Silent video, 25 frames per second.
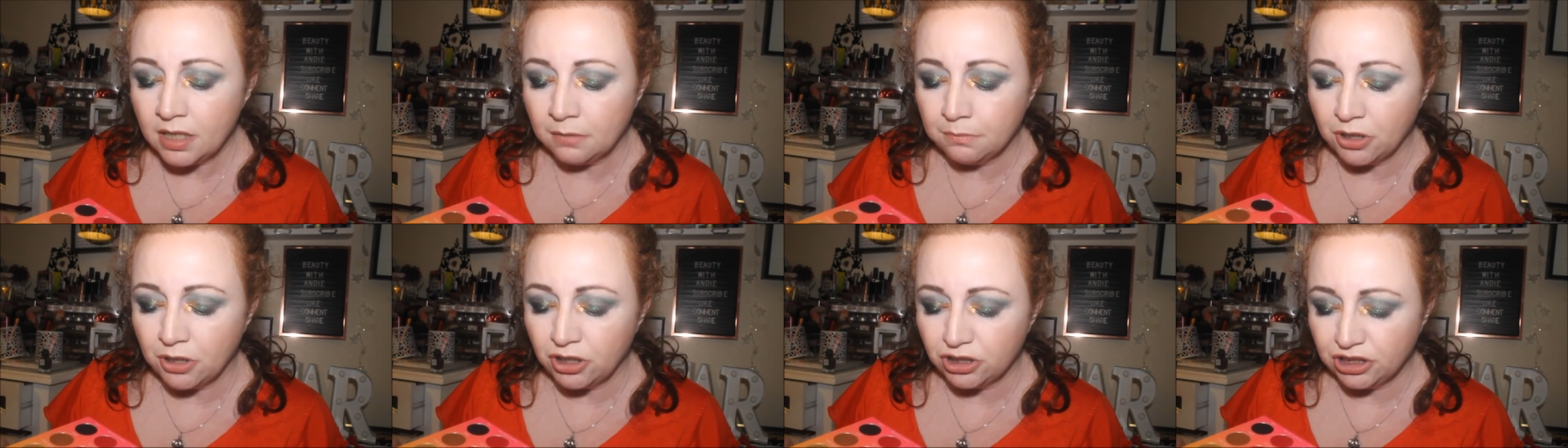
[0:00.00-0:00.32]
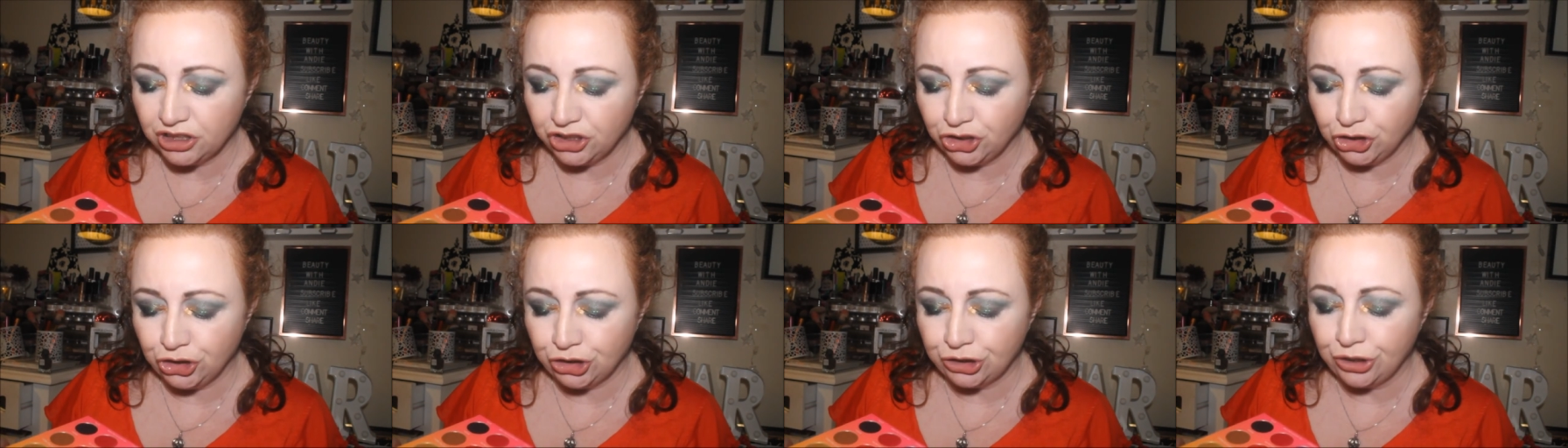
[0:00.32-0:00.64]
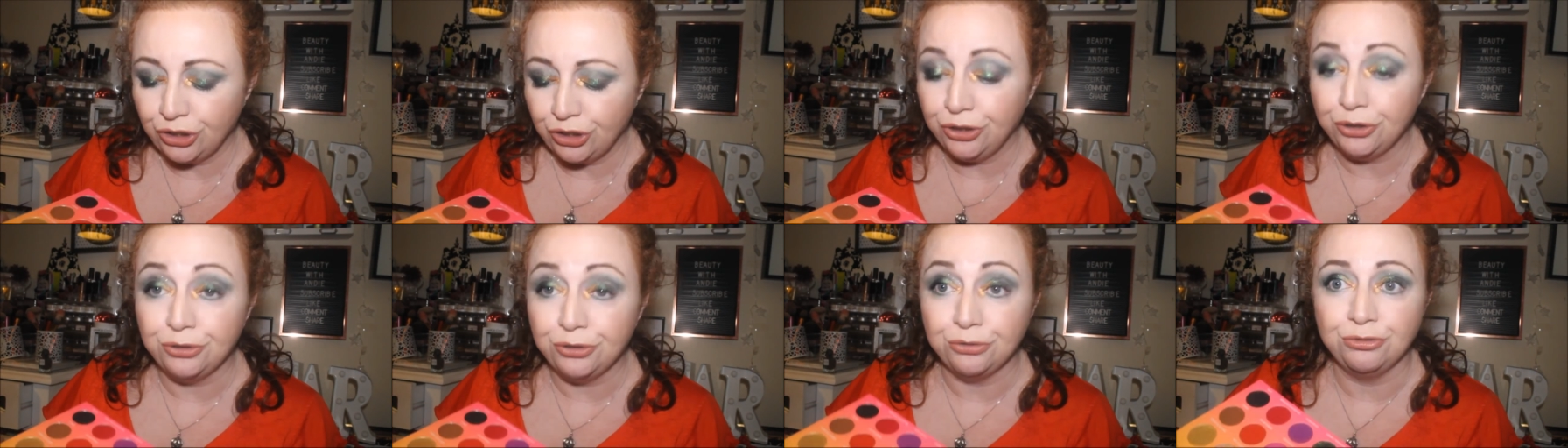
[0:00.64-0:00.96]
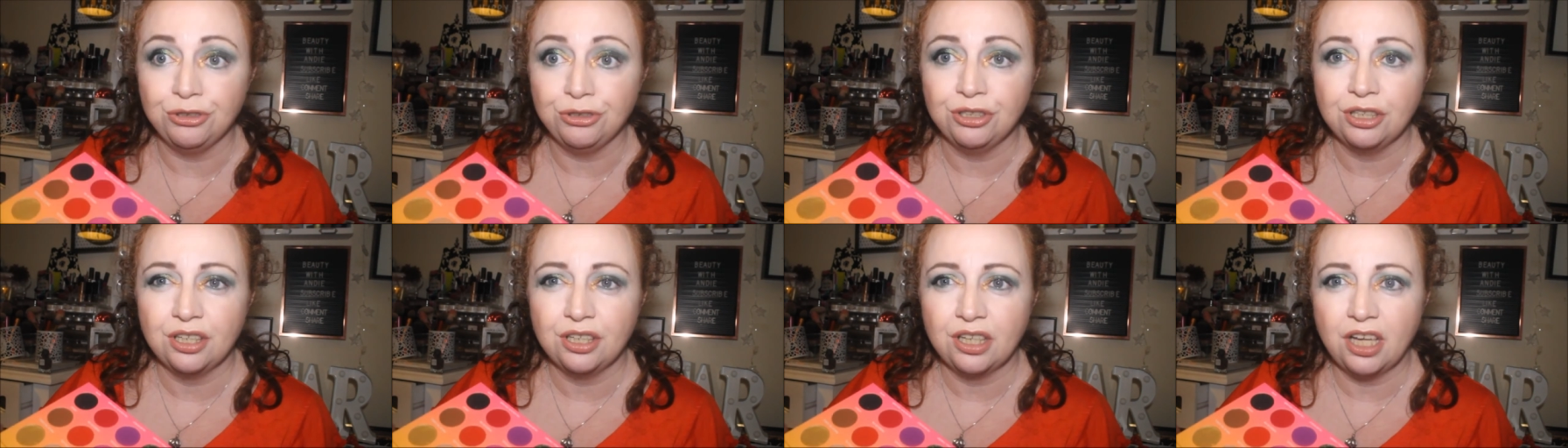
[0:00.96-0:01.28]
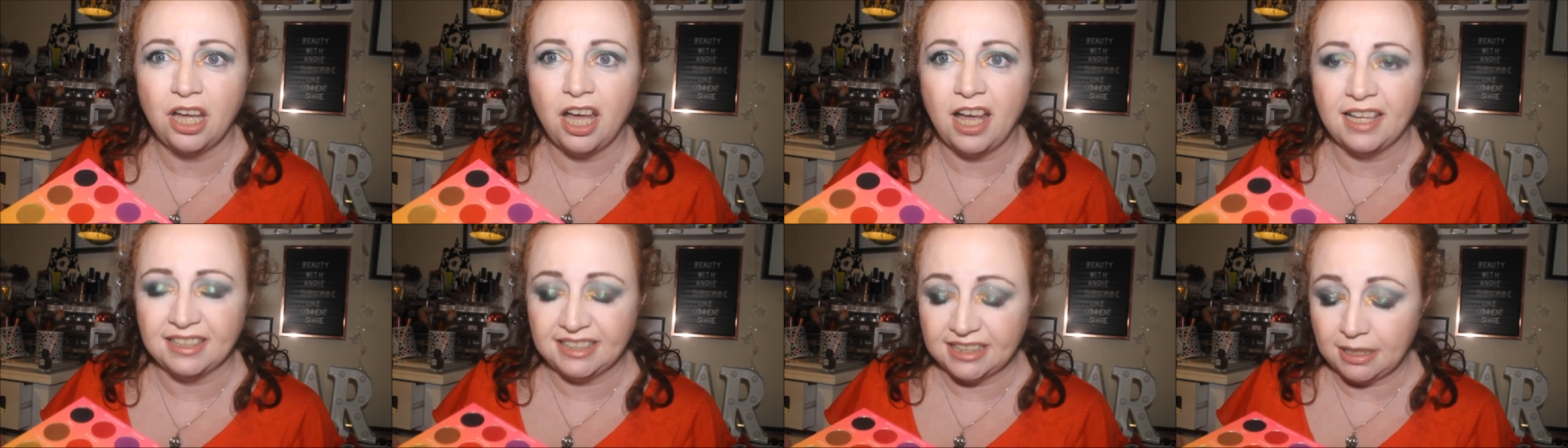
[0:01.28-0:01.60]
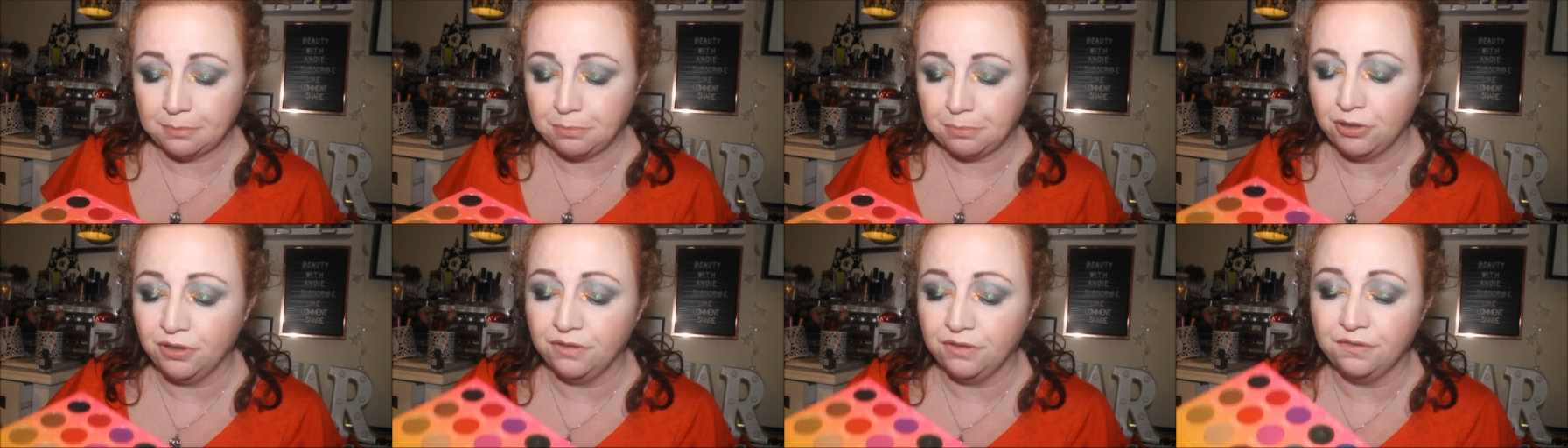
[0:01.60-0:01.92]
But as soon
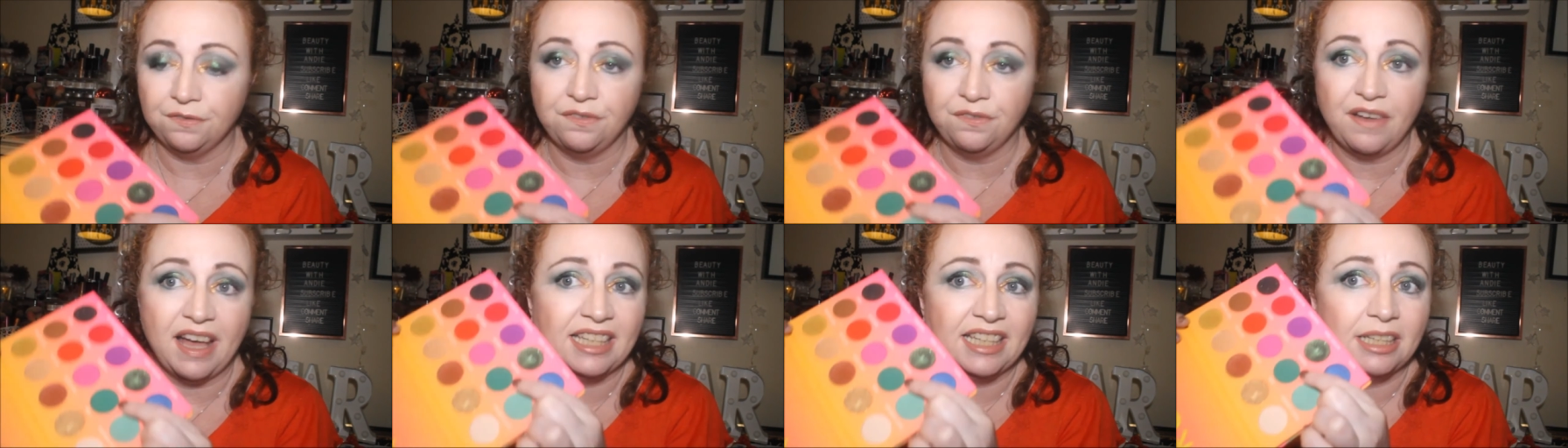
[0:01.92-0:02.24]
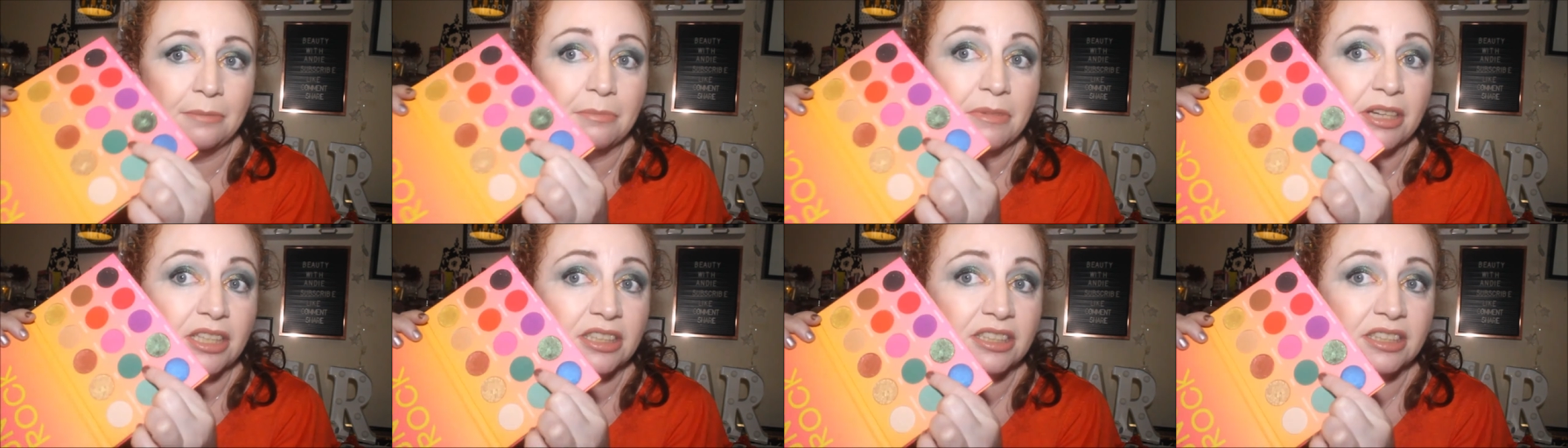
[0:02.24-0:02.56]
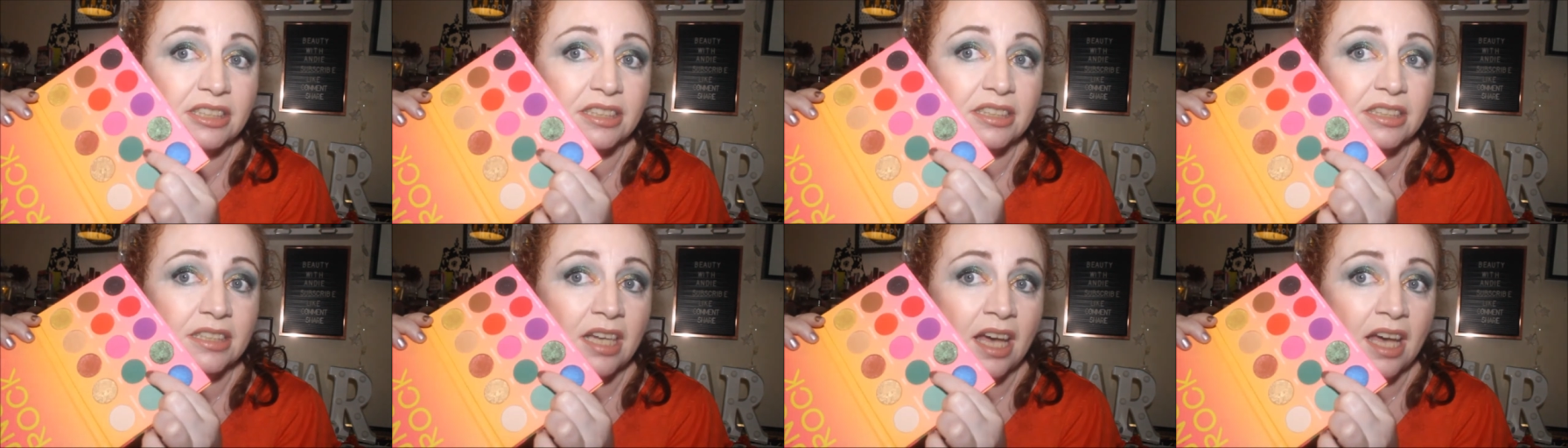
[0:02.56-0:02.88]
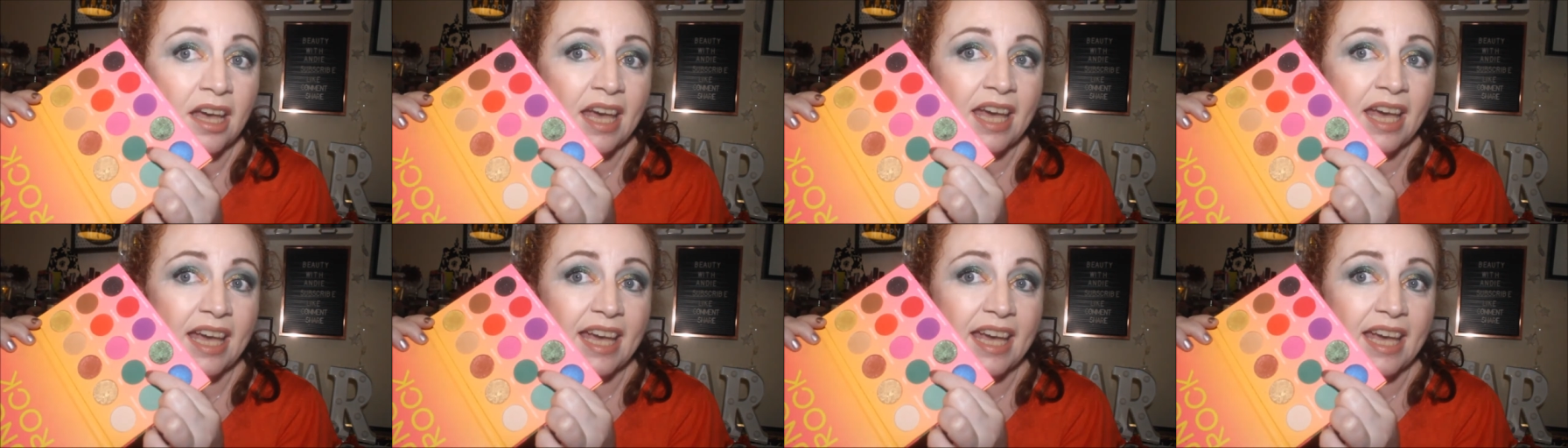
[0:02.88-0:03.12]
as I put Venomous